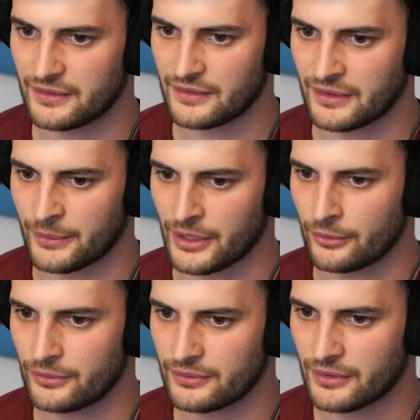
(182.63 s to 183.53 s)
There we go.
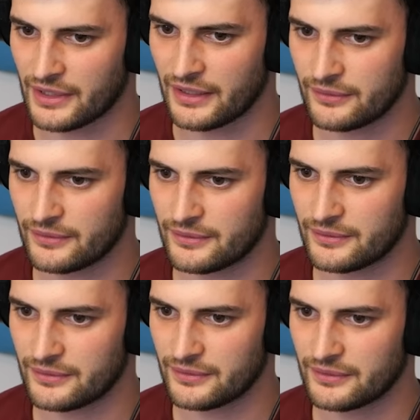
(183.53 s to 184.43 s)
Oh. Okay.
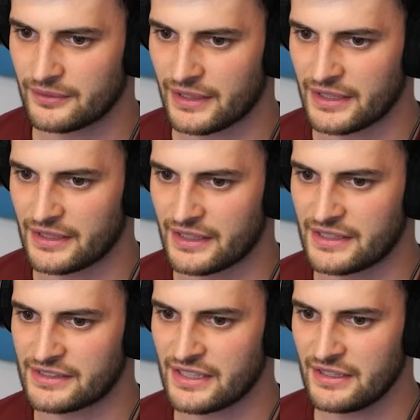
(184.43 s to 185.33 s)

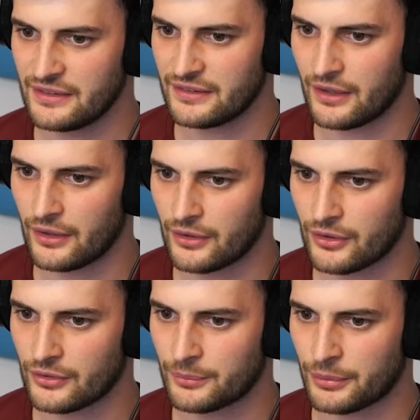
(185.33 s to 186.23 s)
Easy.
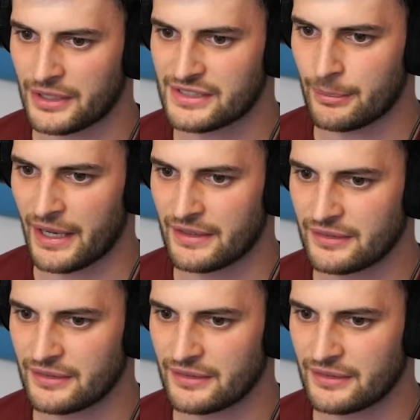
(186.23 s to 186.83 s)
Breaks the bed.